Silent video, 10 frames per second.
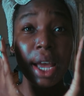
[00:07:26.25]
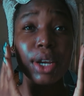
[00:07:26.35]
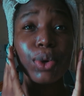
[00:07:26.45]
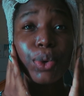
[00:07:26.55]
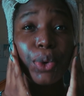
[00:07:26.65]

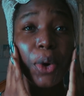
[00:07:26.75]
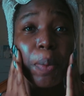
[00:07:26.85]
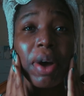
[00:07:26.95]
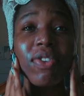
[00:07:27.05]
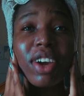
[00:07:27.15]
I don't
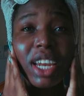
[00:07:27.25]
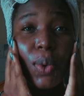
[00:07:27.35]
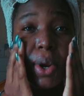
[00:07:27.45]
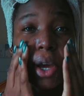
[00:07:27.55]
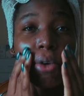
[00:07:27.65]
rub. I find that
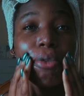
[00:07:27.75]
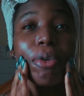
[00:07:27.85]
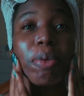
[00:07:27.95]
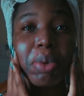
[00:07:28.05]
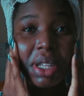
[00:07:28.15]
when I
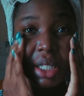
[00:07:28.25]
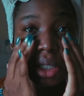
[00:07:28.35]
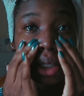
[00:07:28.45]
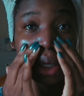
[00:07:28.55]
rub it,